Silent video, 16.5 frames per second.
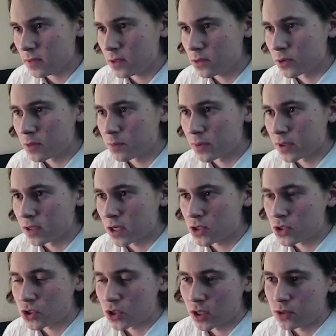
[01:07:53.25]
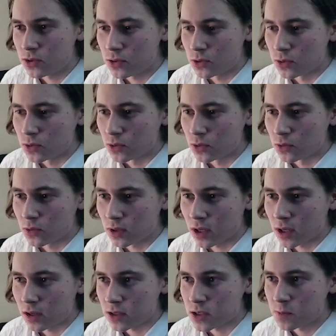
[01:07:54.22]
Looking pretty nice. Tried to
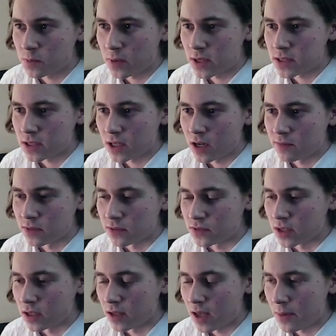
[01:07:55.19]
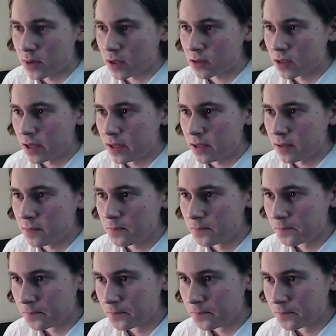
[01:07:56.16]
kind of spice it up with dynamic lighting.